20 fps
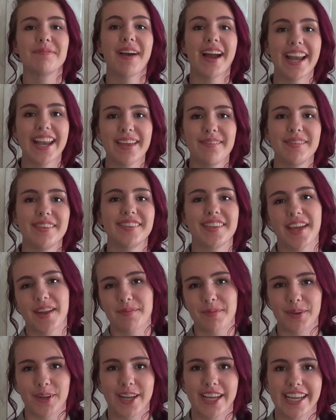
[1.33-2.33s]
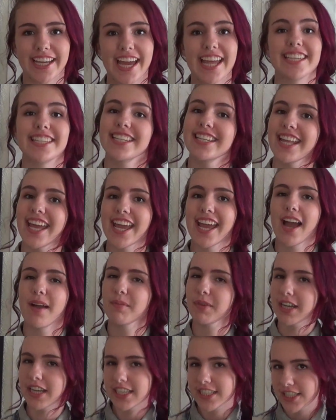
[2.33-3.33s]
my name is Anne-Marie, and today
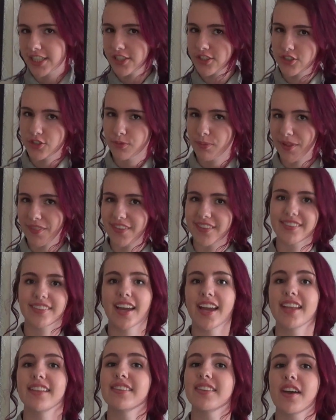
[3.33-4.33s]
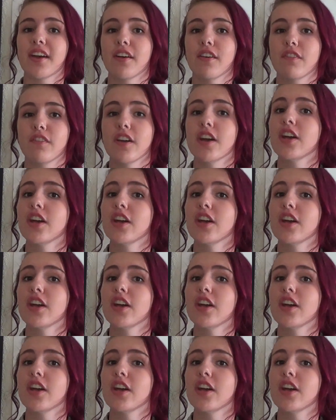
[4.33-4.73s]
I'm going to teach you about the science of